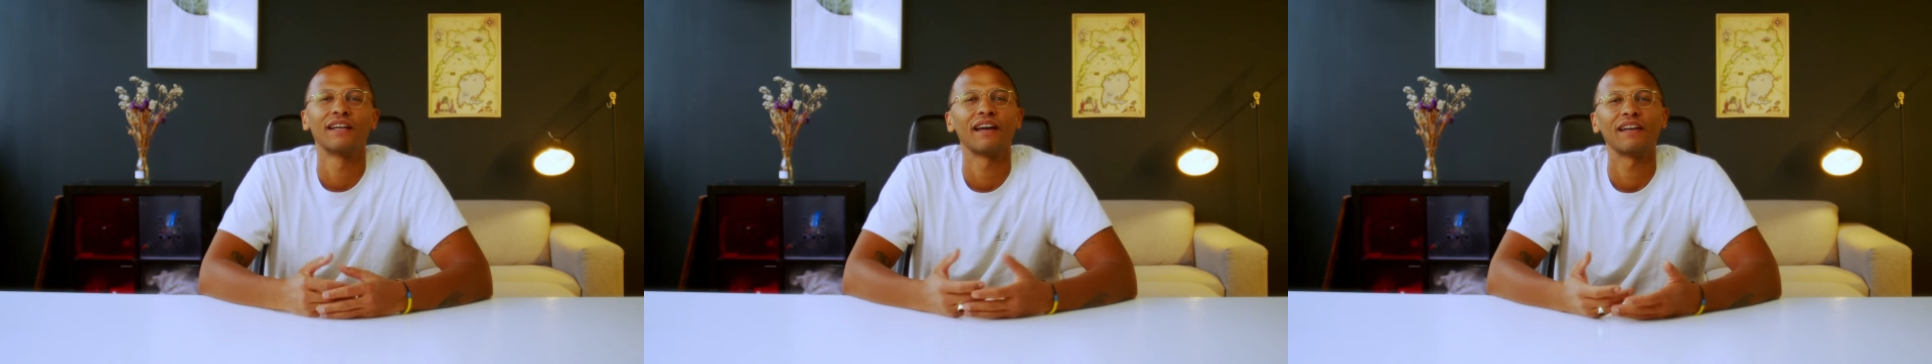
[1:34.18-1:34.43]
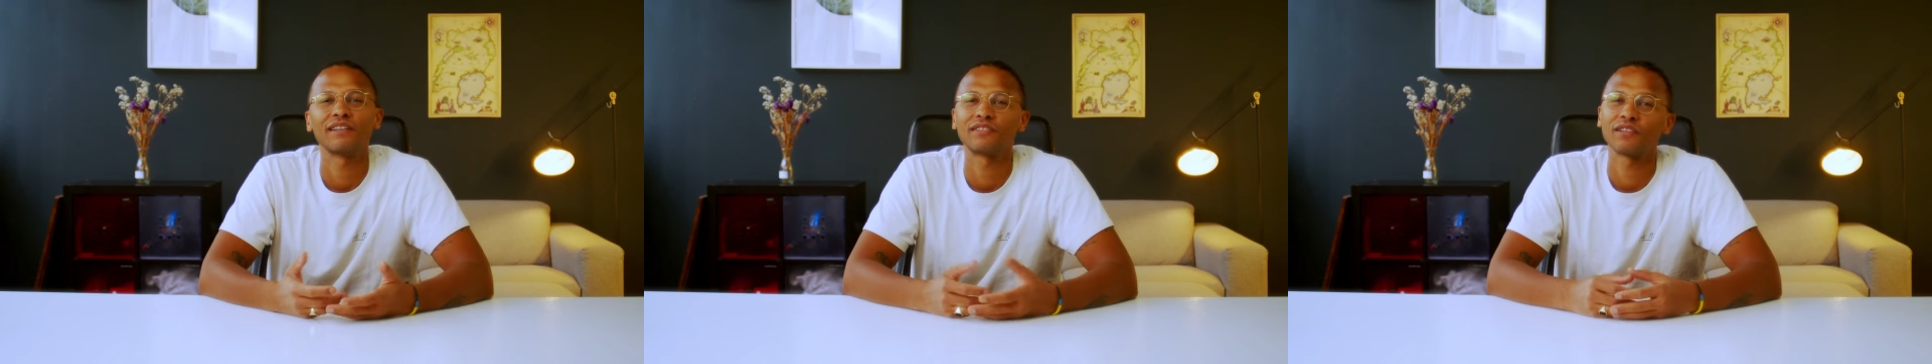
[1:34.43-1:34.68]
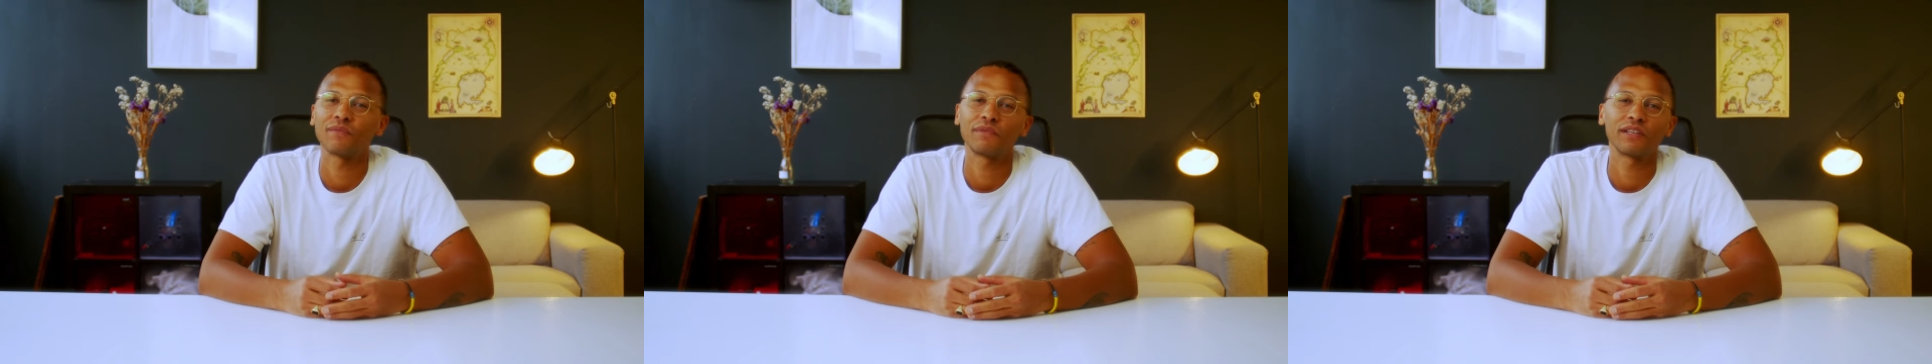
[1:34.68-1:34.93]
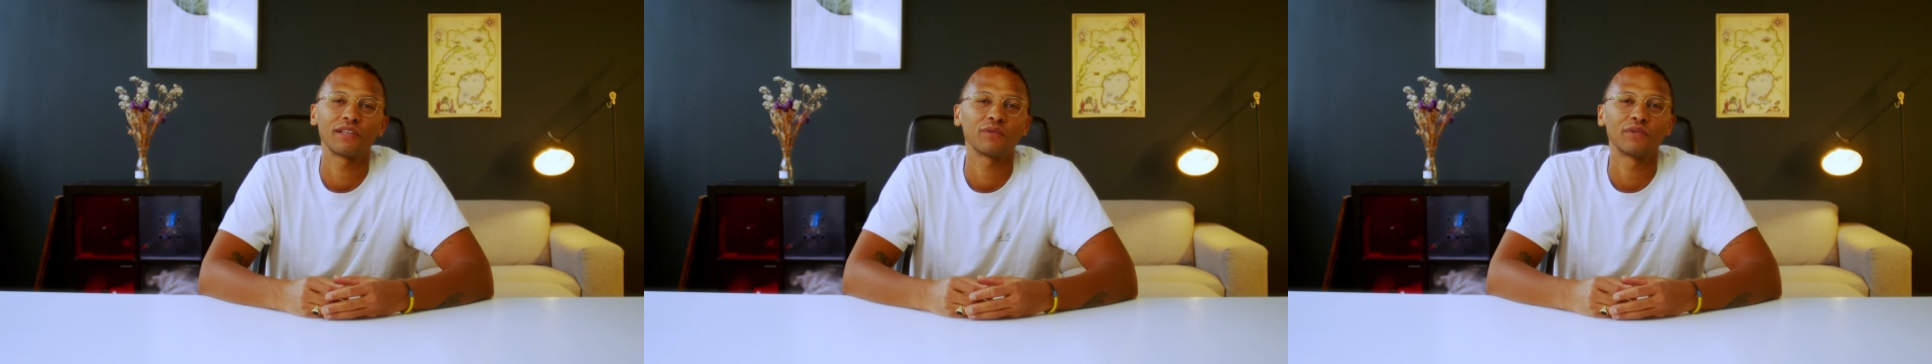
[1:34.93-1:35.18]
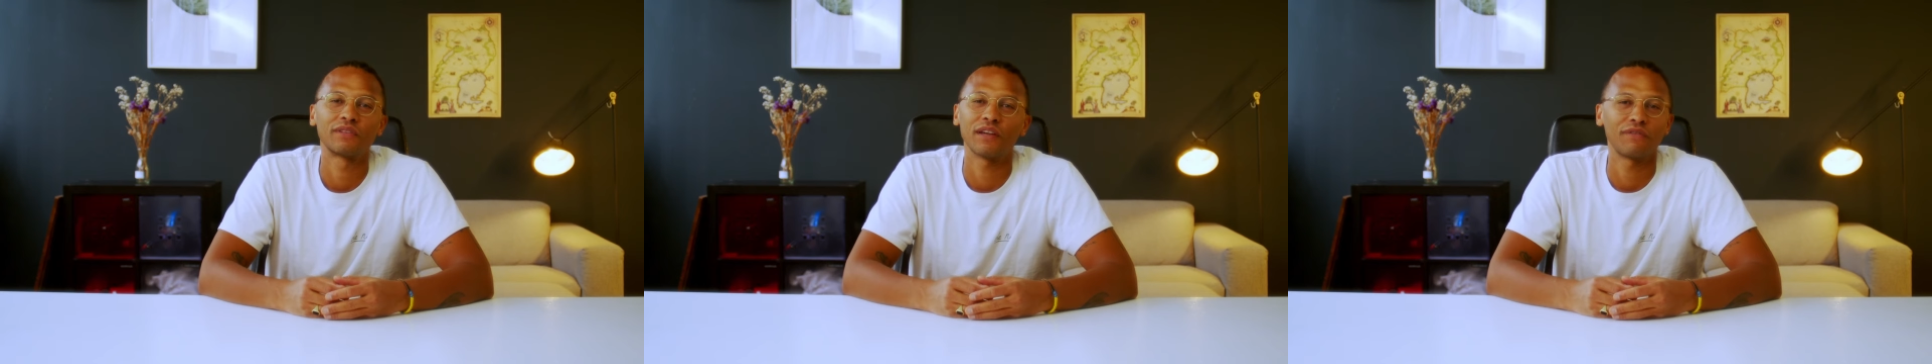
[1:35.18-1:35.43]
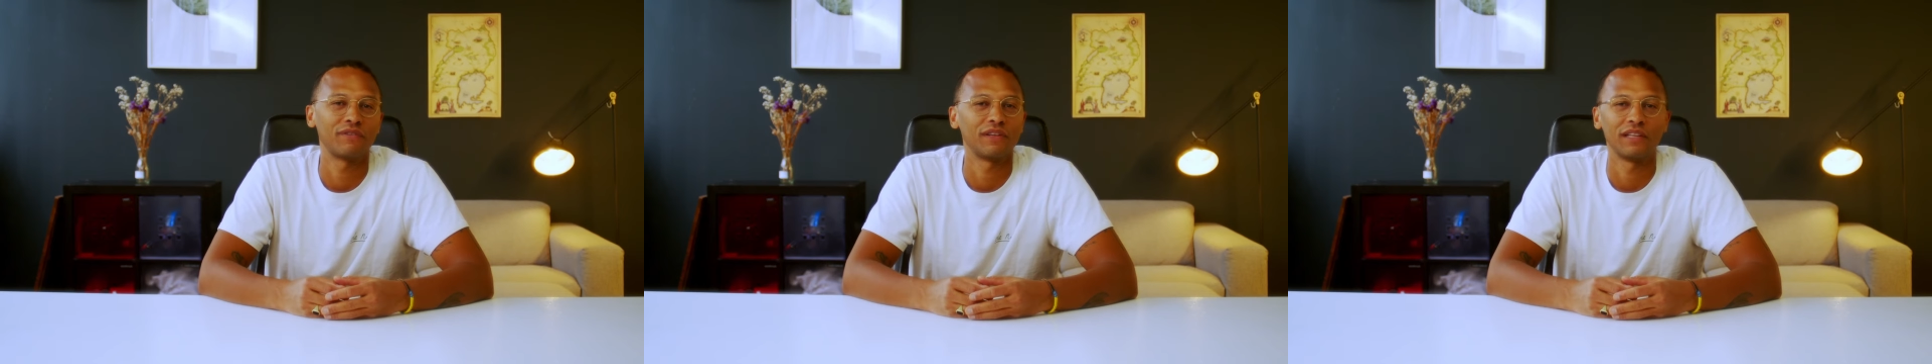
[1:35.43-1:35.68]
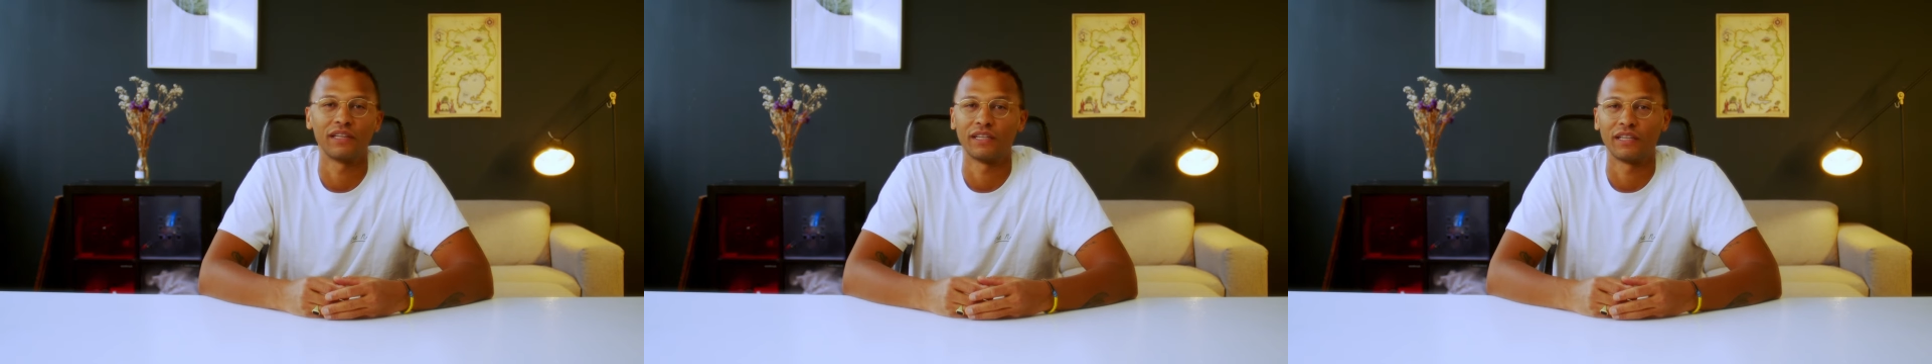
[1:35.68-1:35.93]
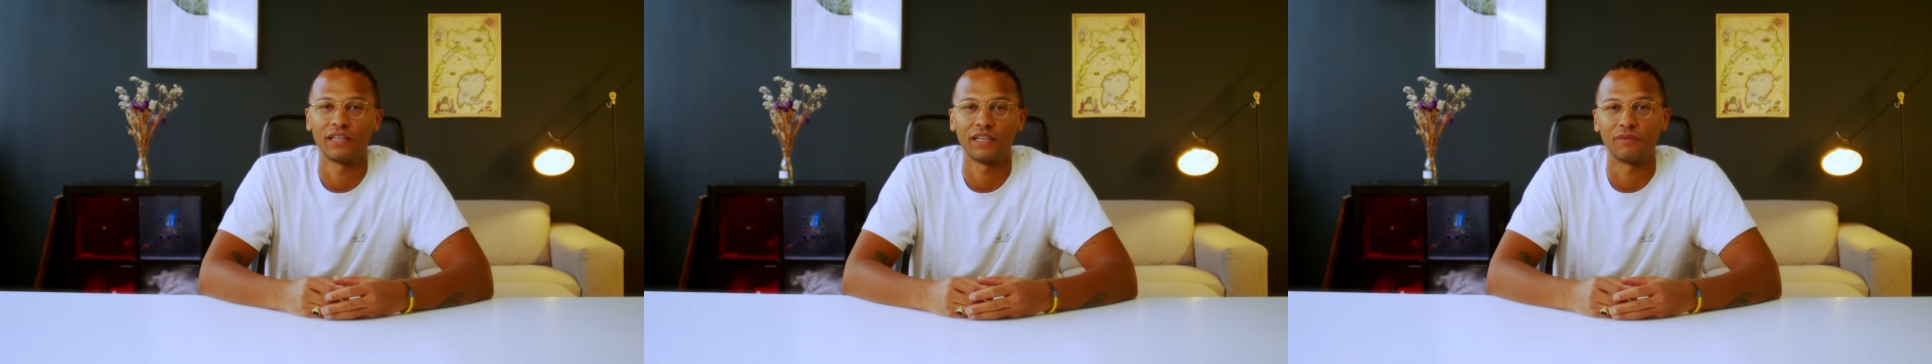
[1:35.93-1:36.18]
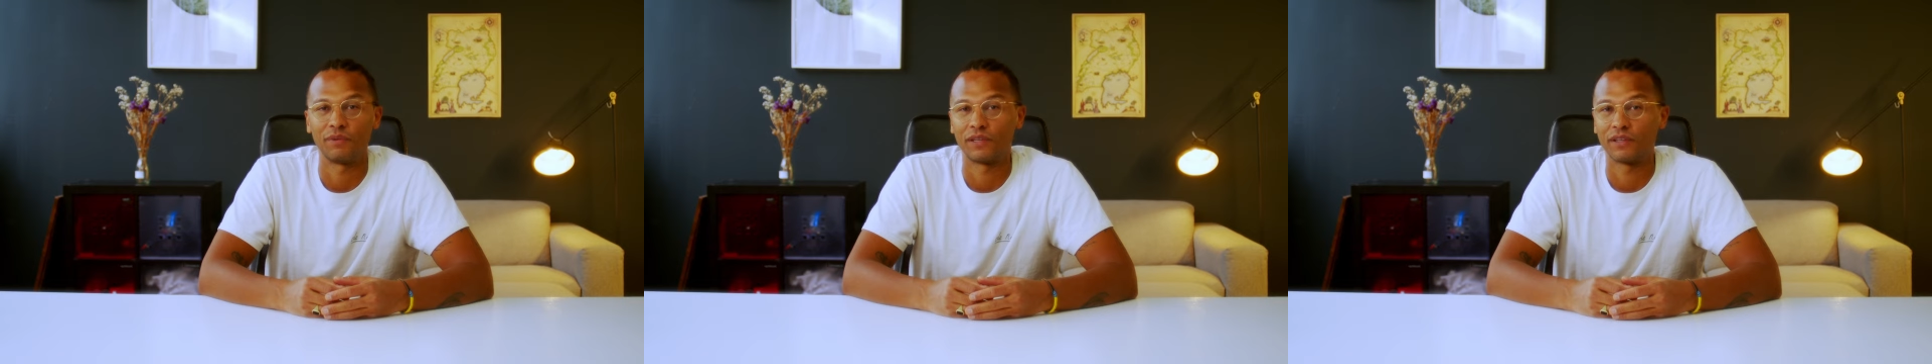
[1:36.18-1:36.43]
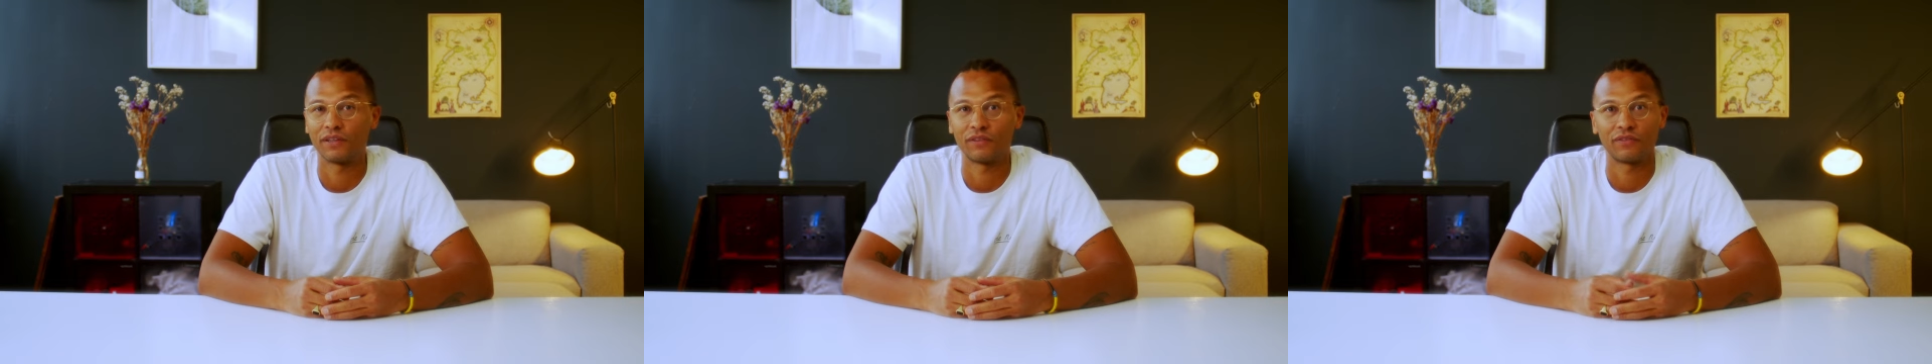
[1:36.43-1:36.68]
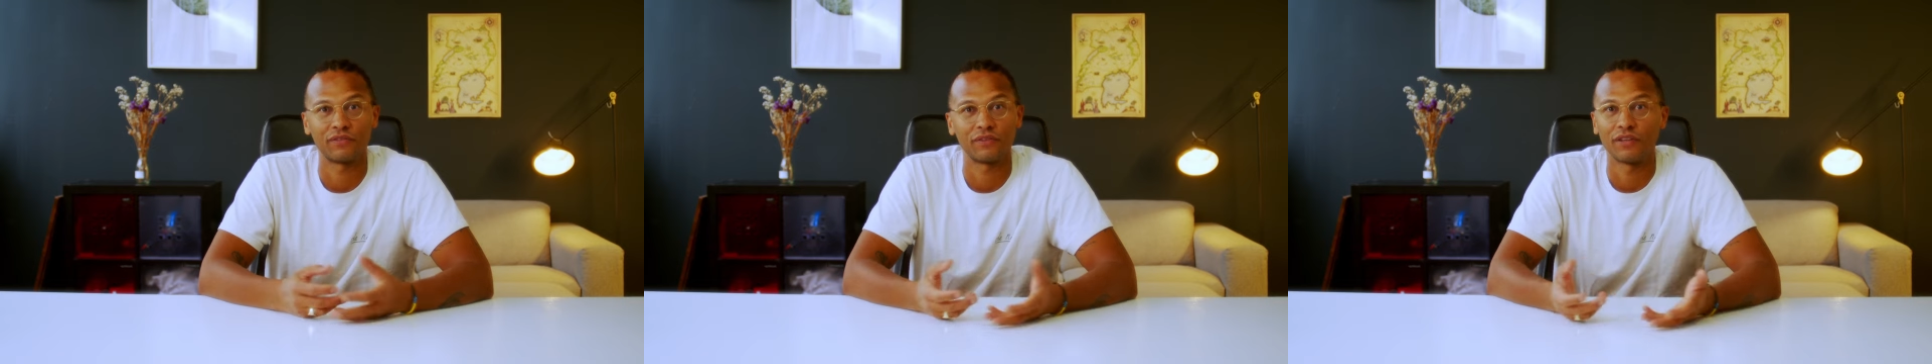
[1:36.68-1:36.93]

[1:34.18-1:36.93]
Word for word: and it's something you'll definitely need because